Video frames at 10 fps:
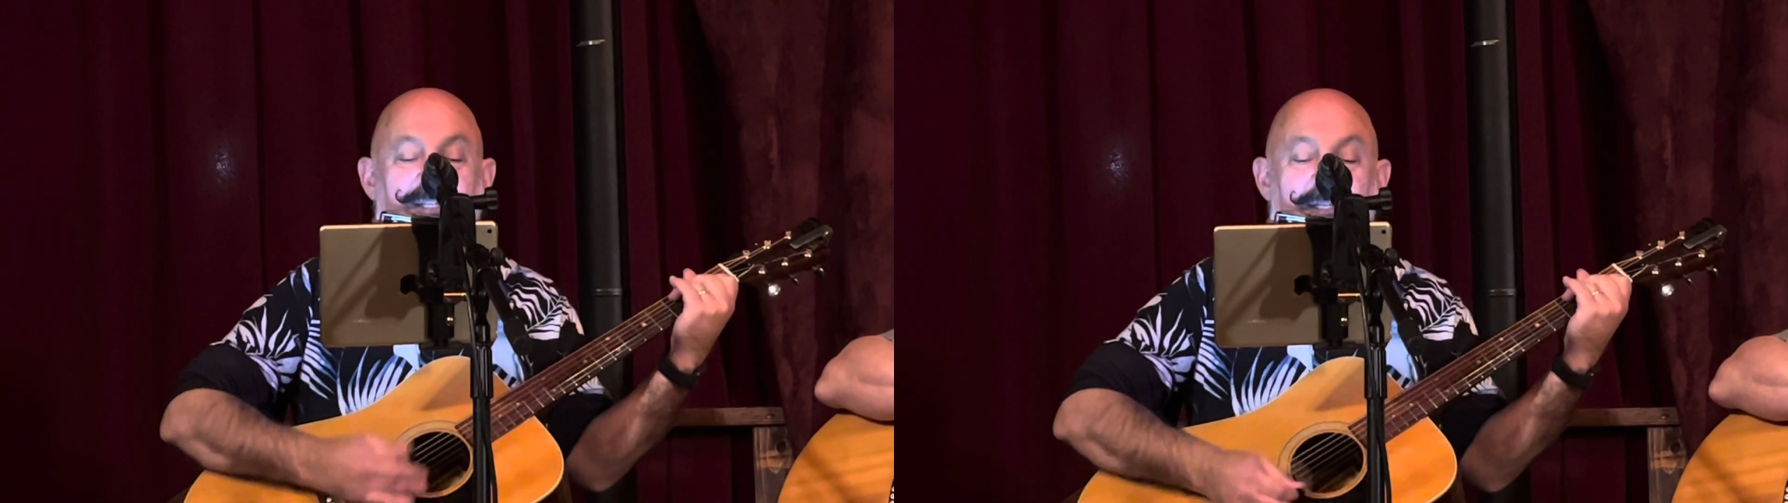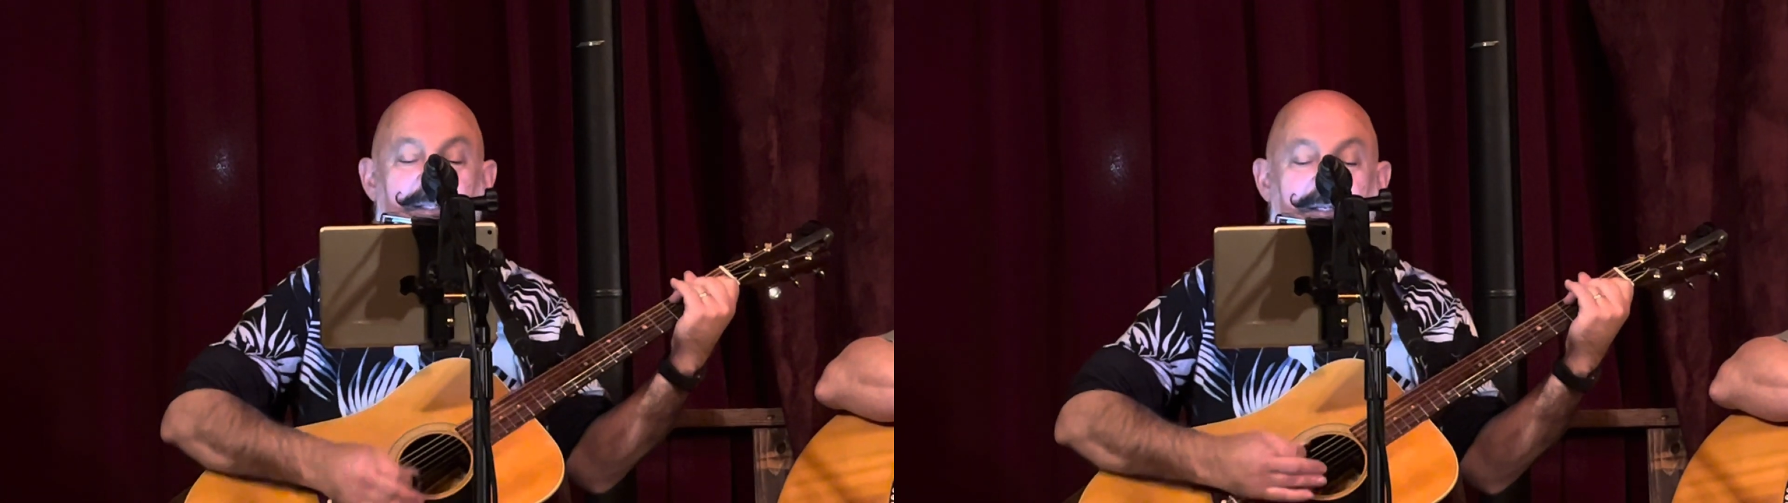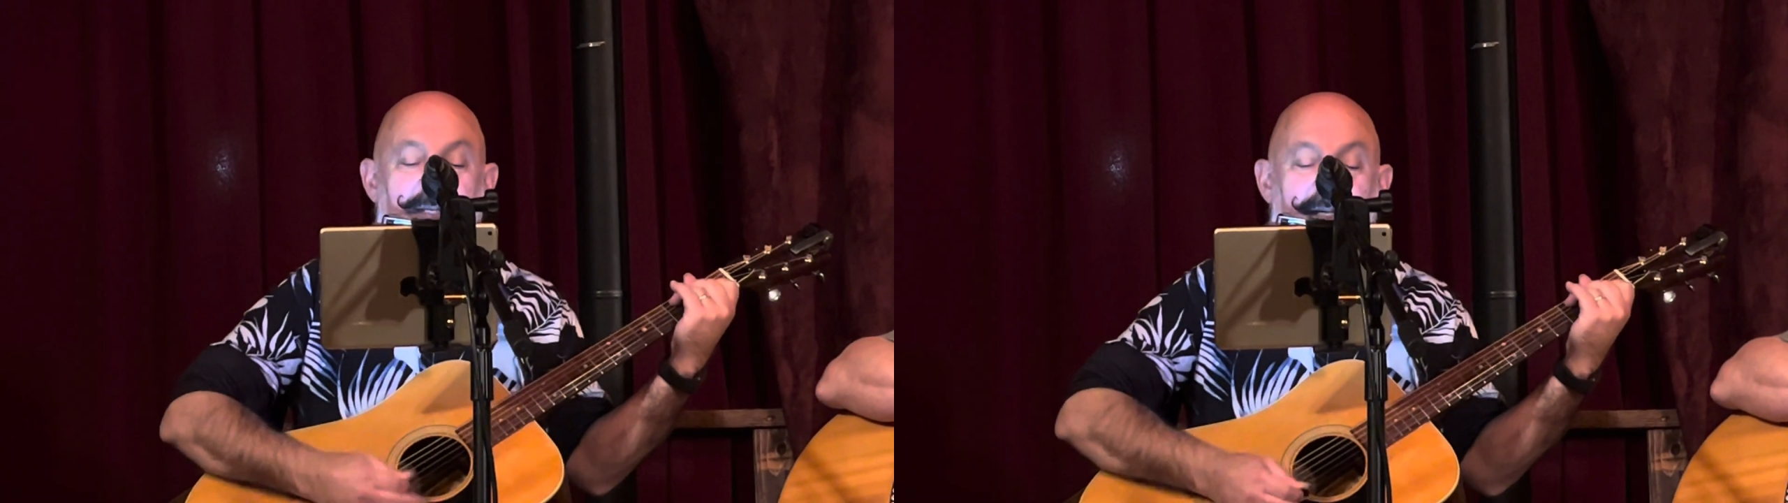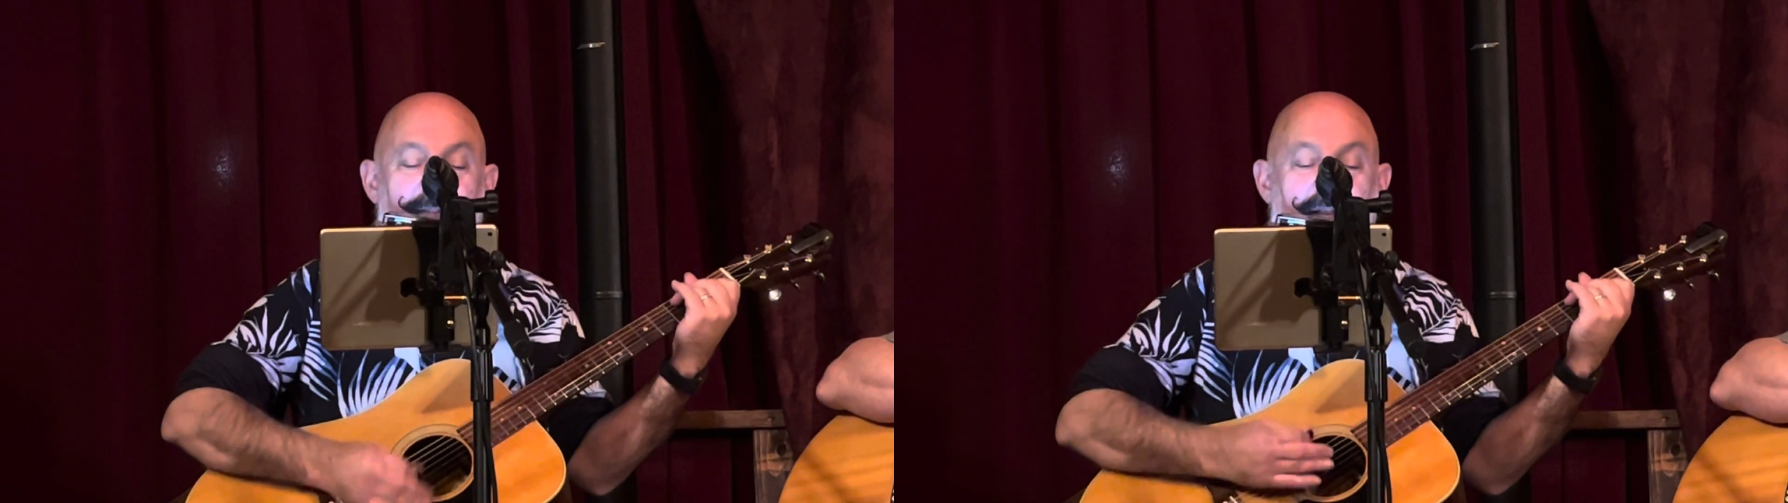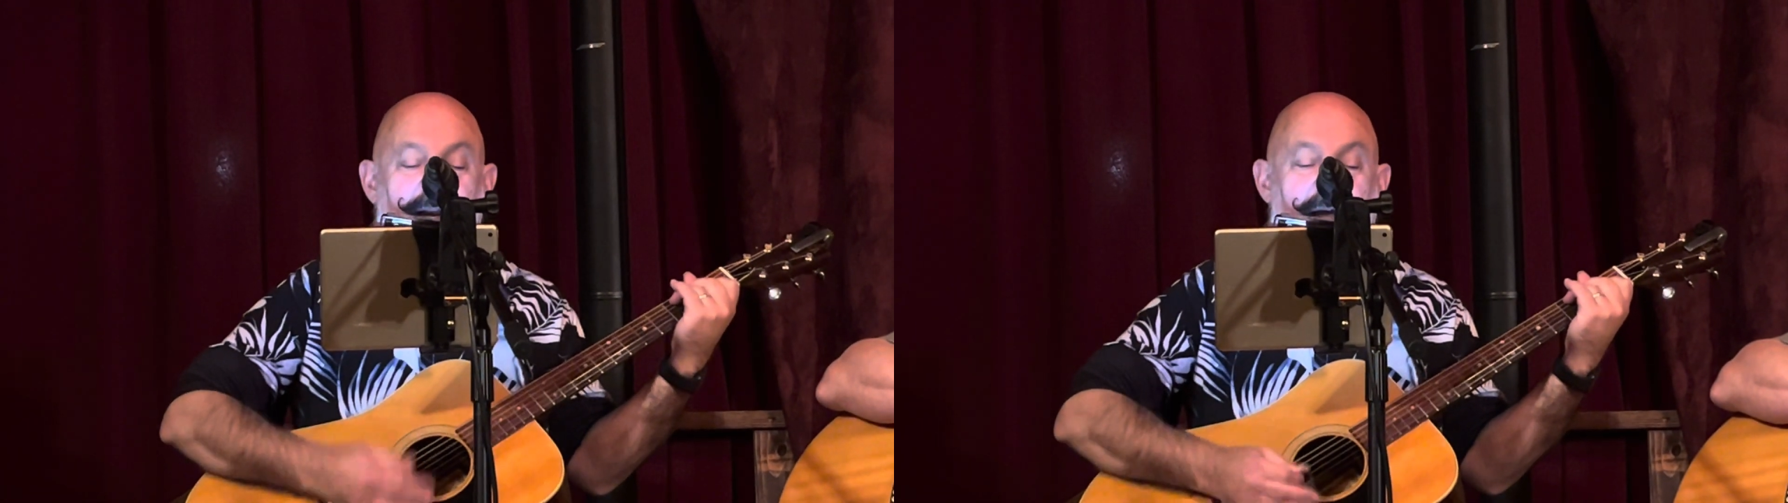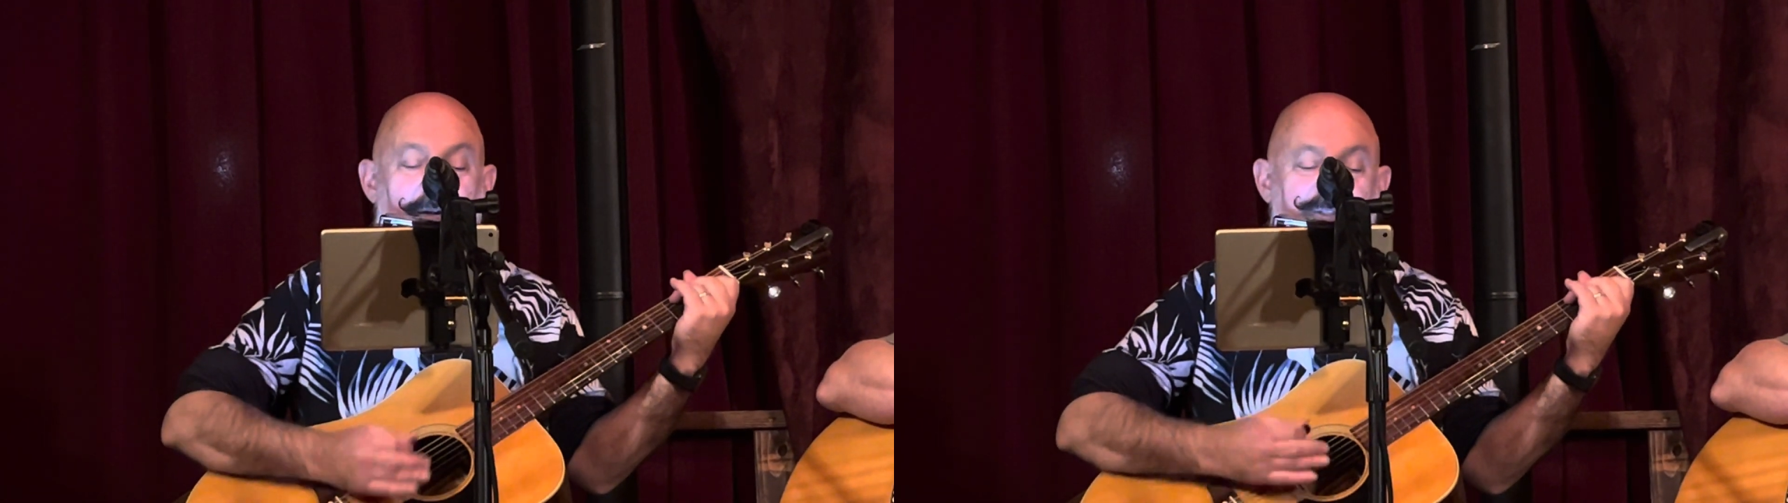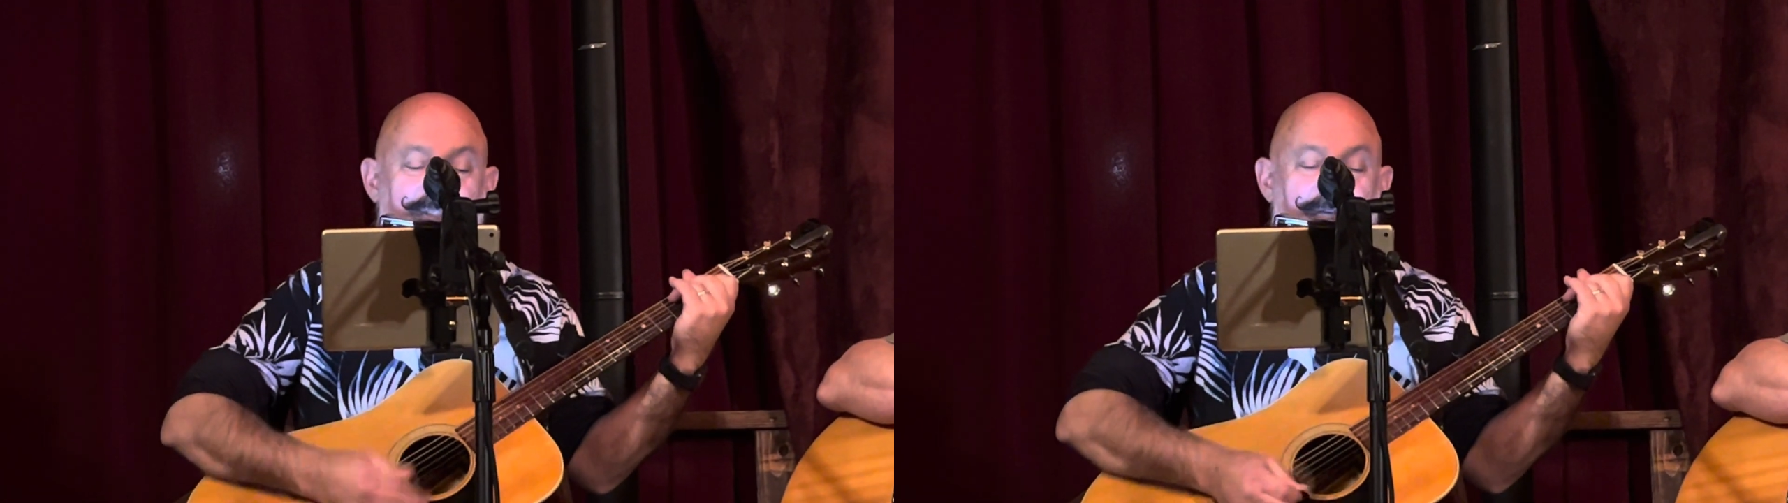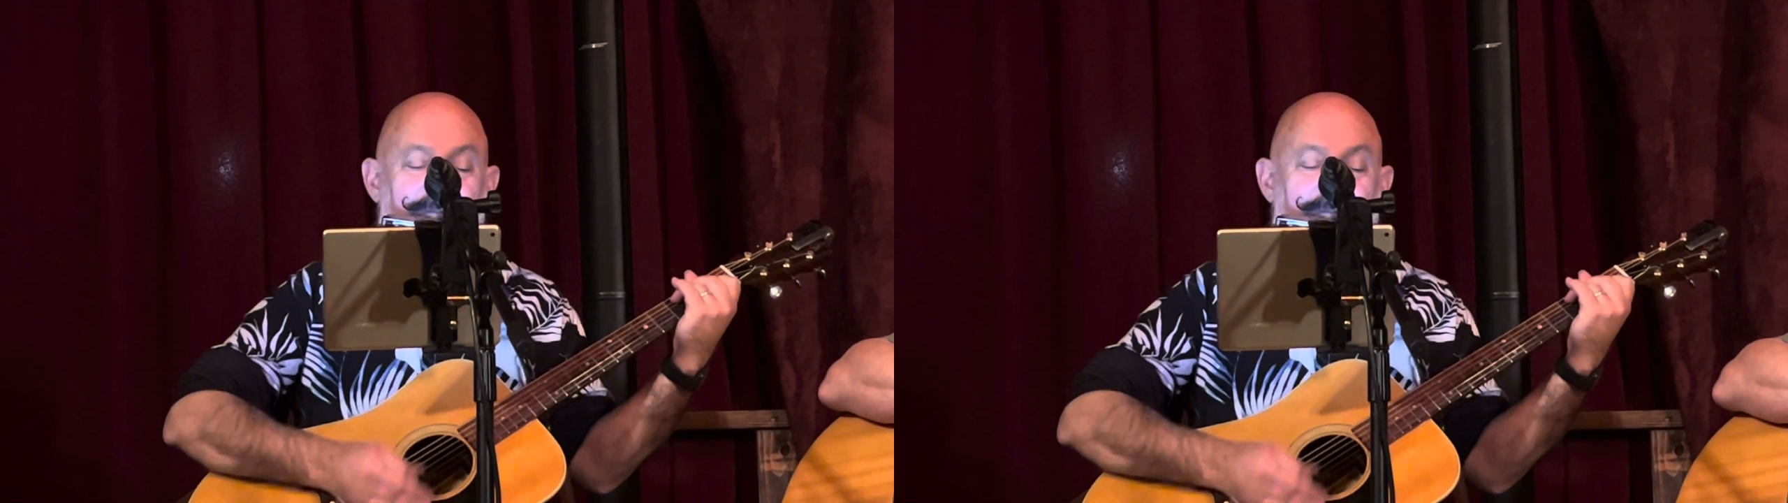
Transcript: sin. The lost and